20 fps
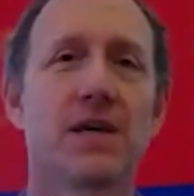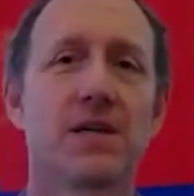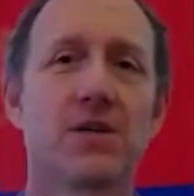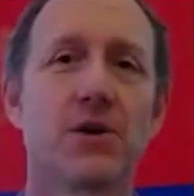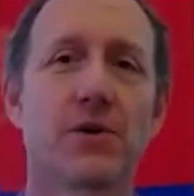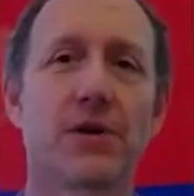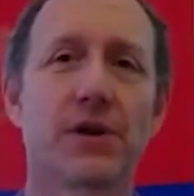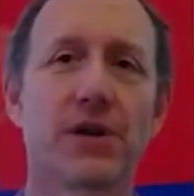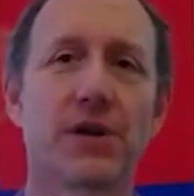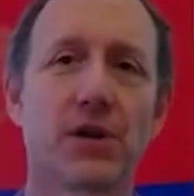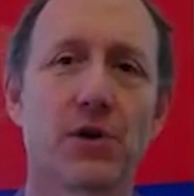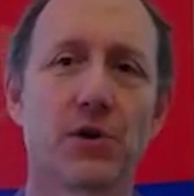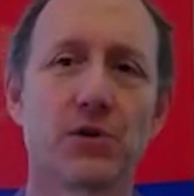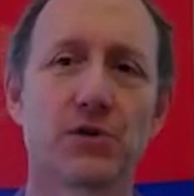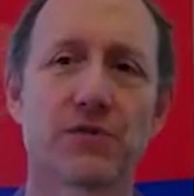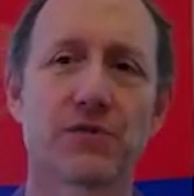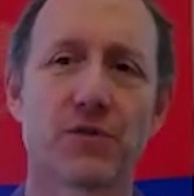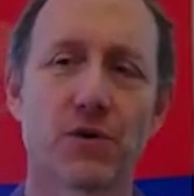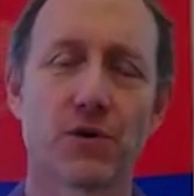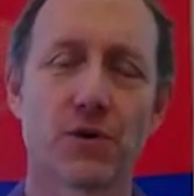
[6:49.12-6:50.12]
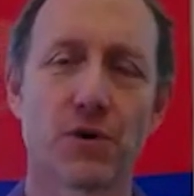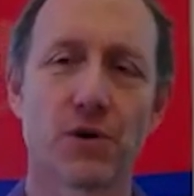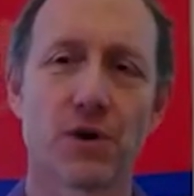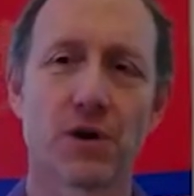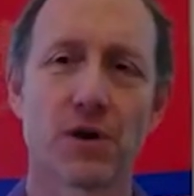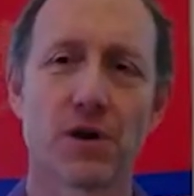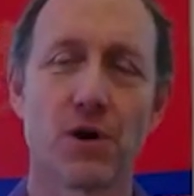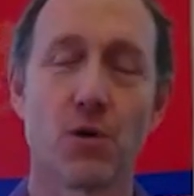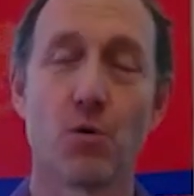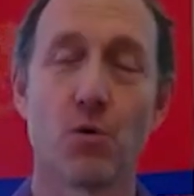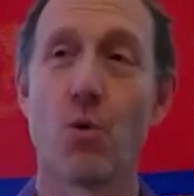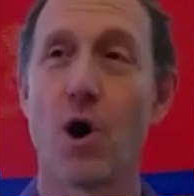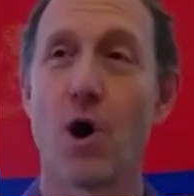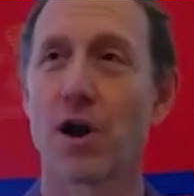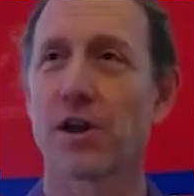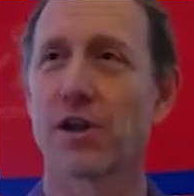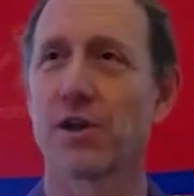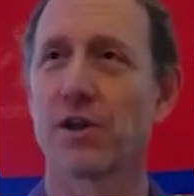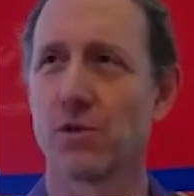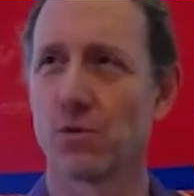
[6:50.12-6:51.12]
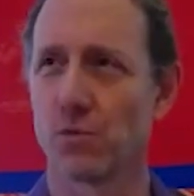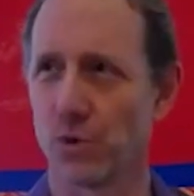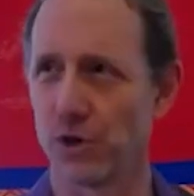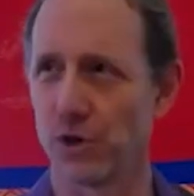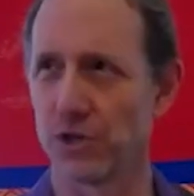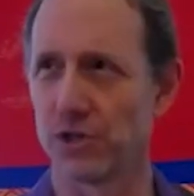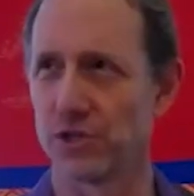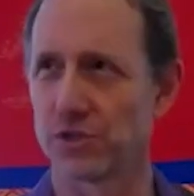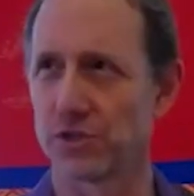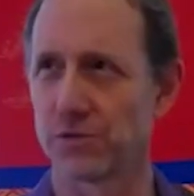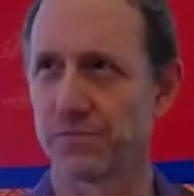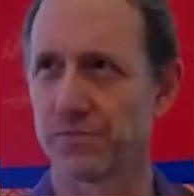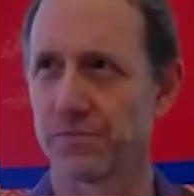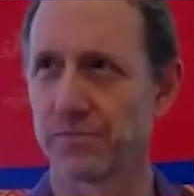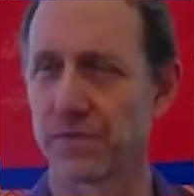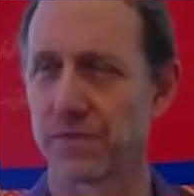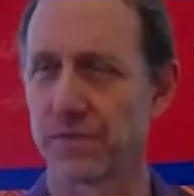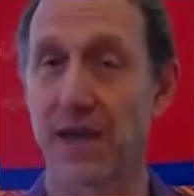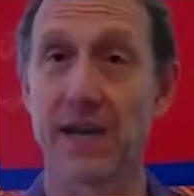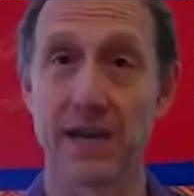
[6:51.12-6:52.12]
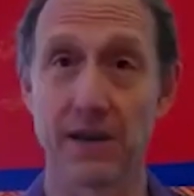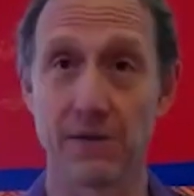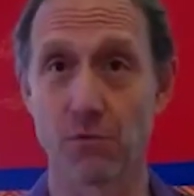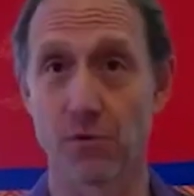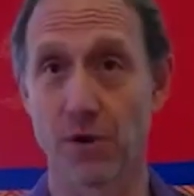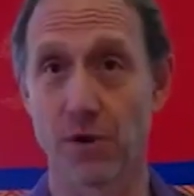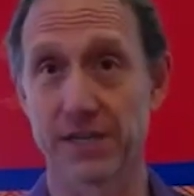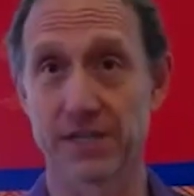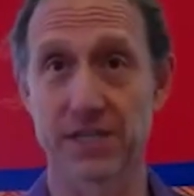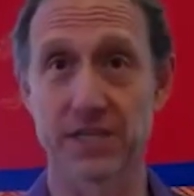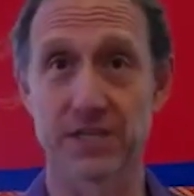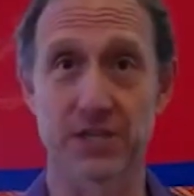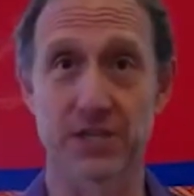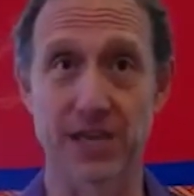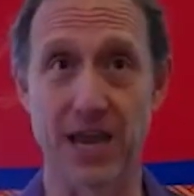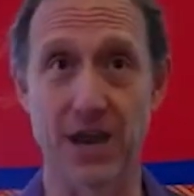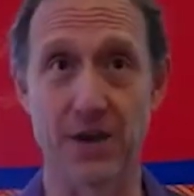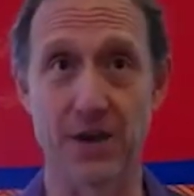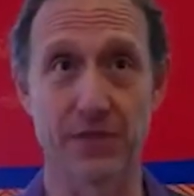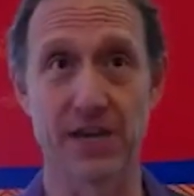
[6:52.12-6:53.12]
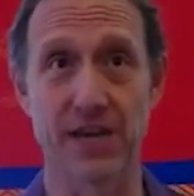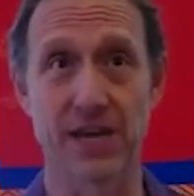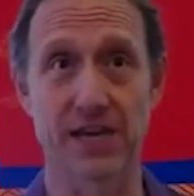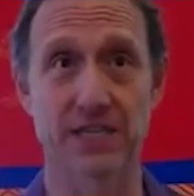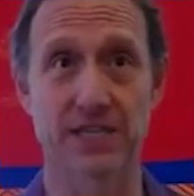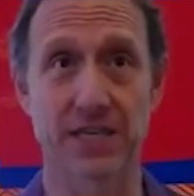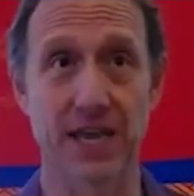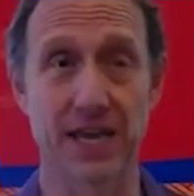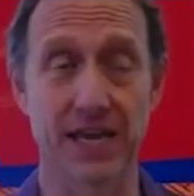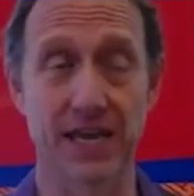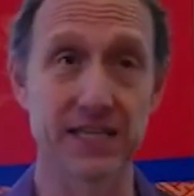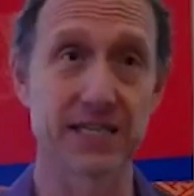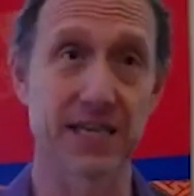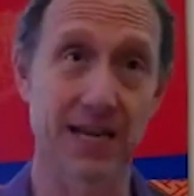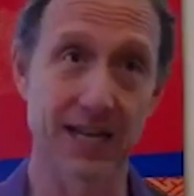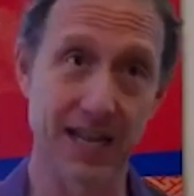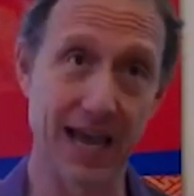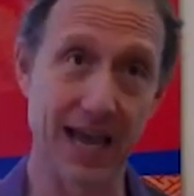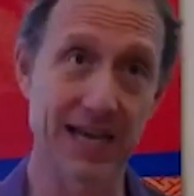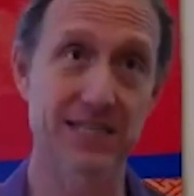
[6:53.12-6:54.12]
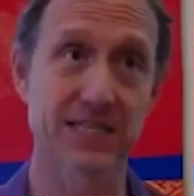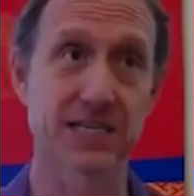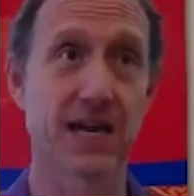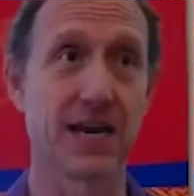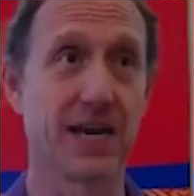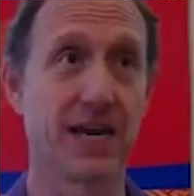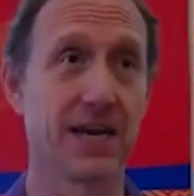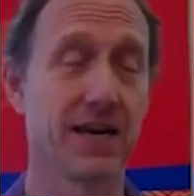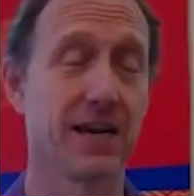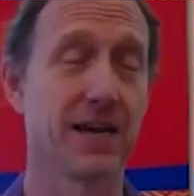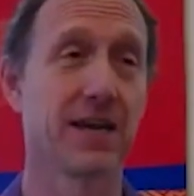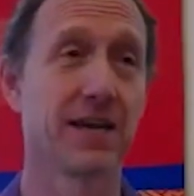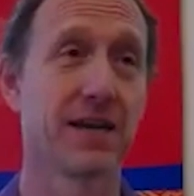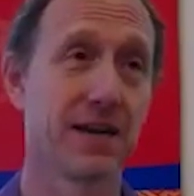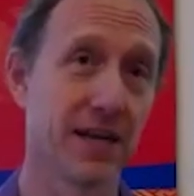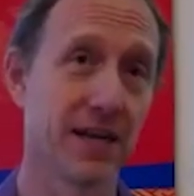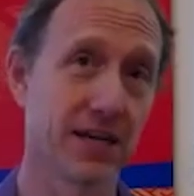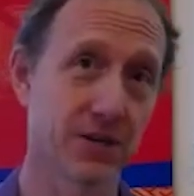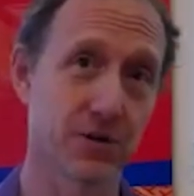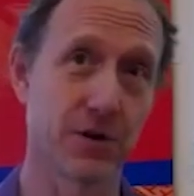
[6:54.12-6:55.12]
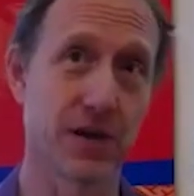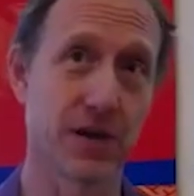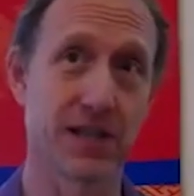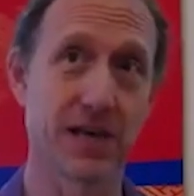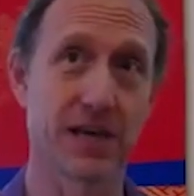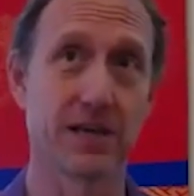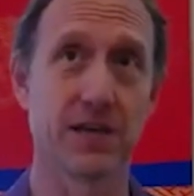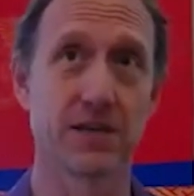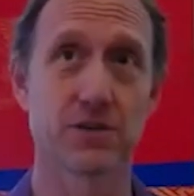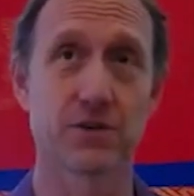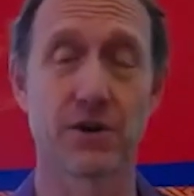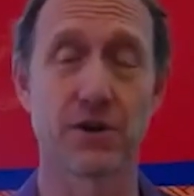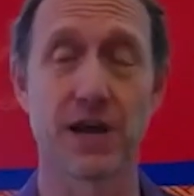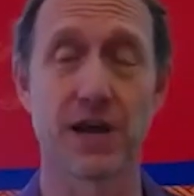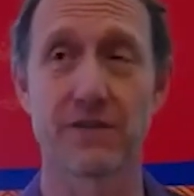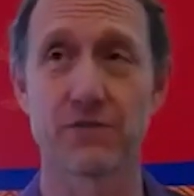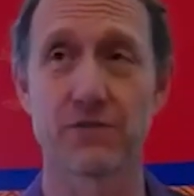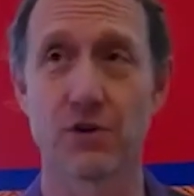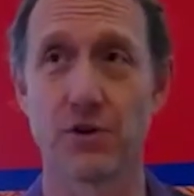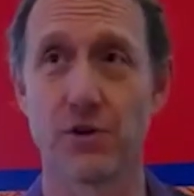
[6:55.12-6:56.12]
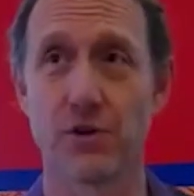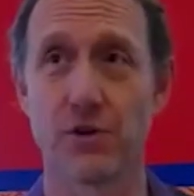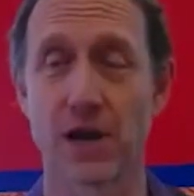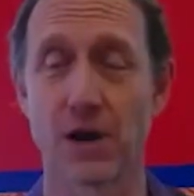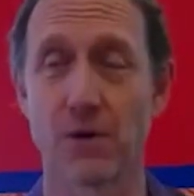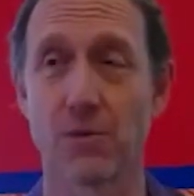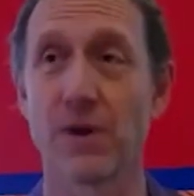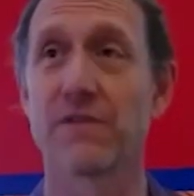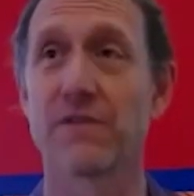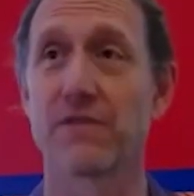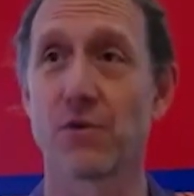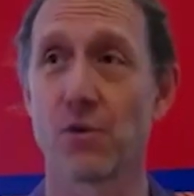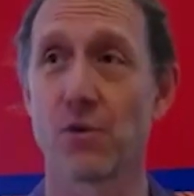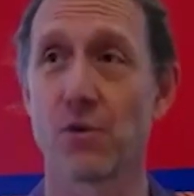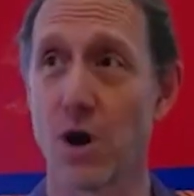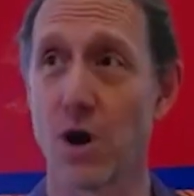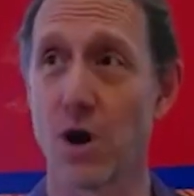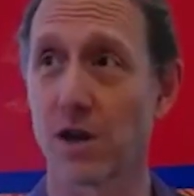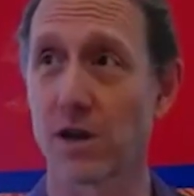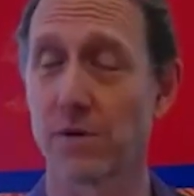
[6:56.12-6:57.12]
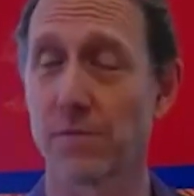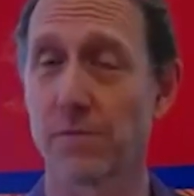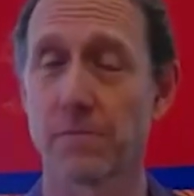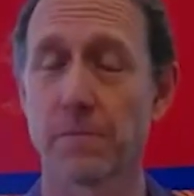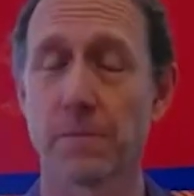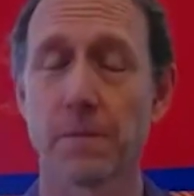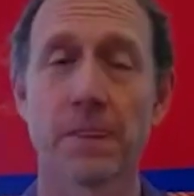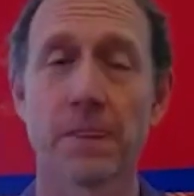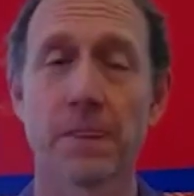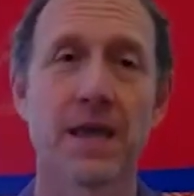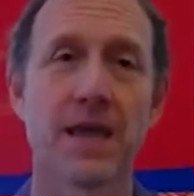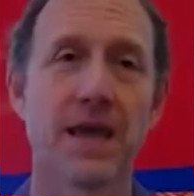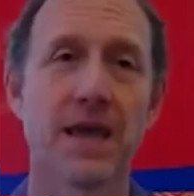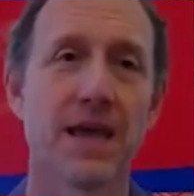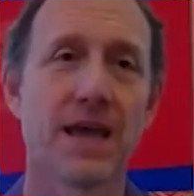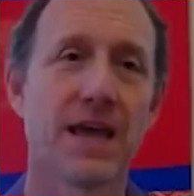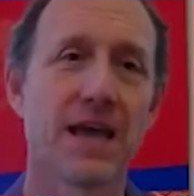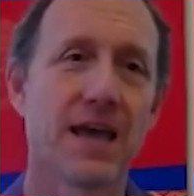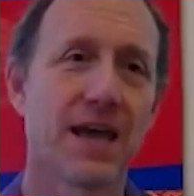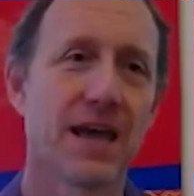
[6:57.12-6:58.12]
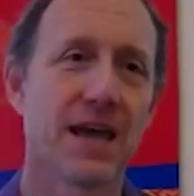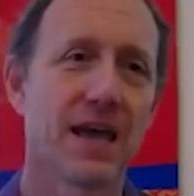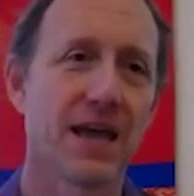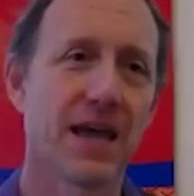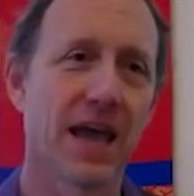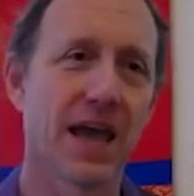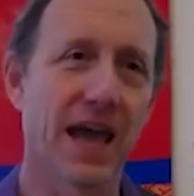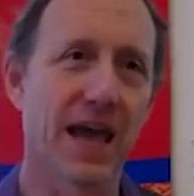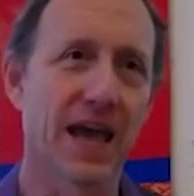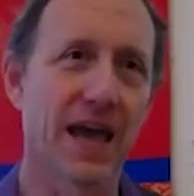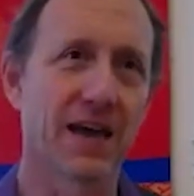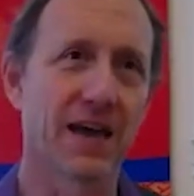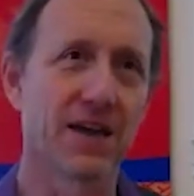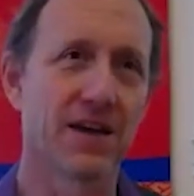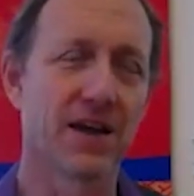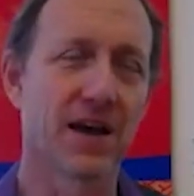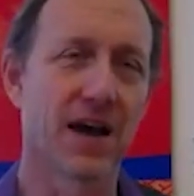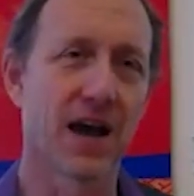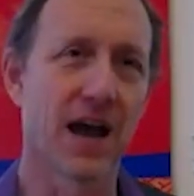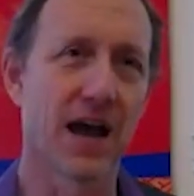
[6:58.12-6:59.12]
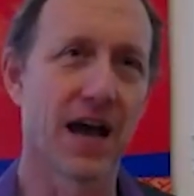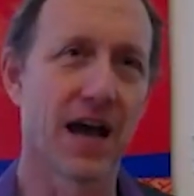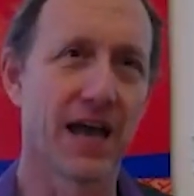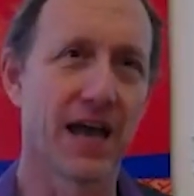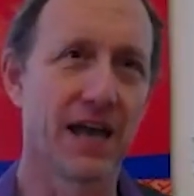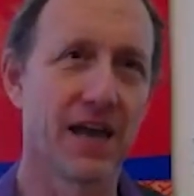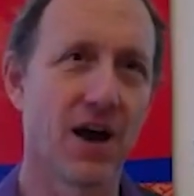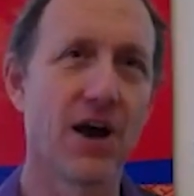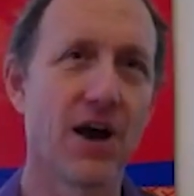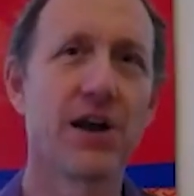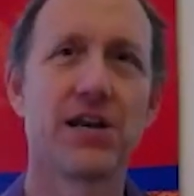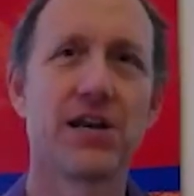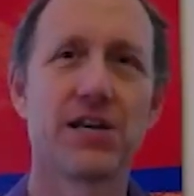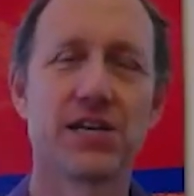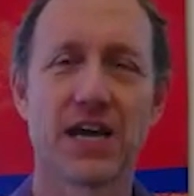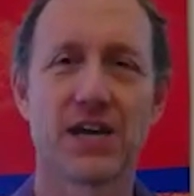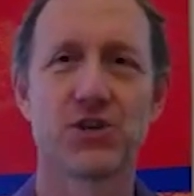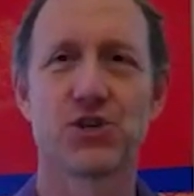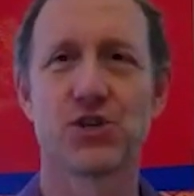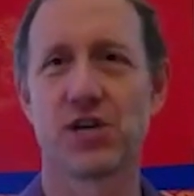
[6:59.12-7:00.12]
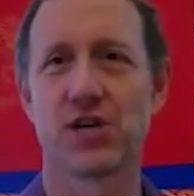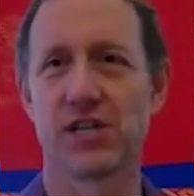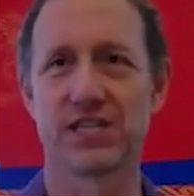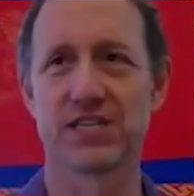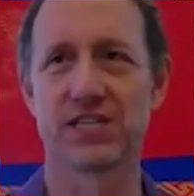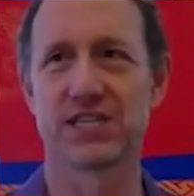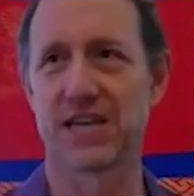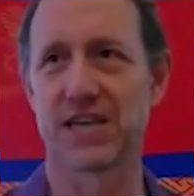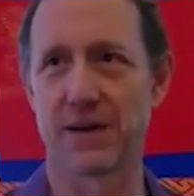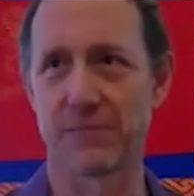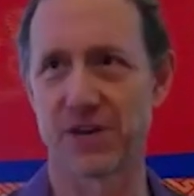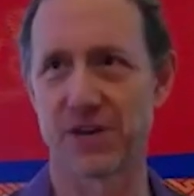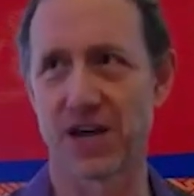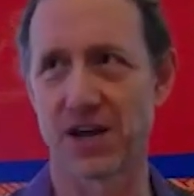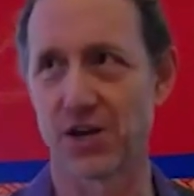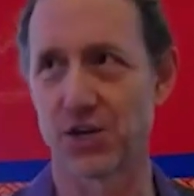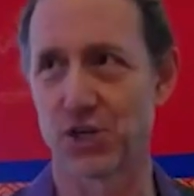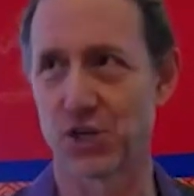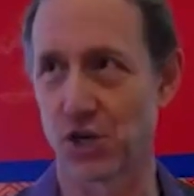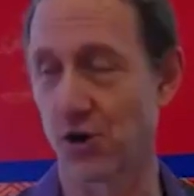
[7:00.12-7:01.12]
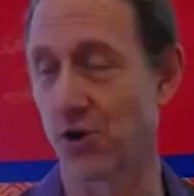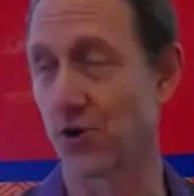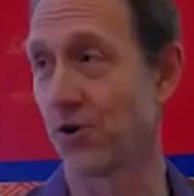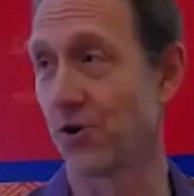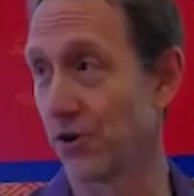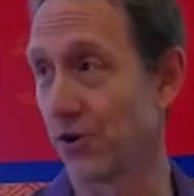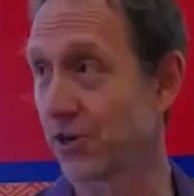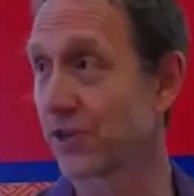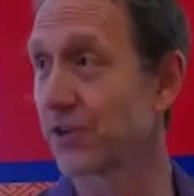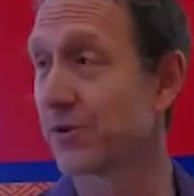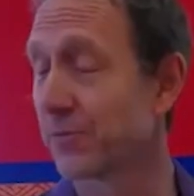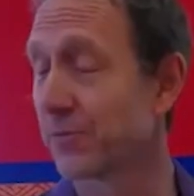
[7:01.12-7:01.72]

Dogen goes for a walk in the woods and he writes this account the next day. He said, Last night, yesterday, yesterday afternoon, I went for a walk and I unintentionally stepped on a turd.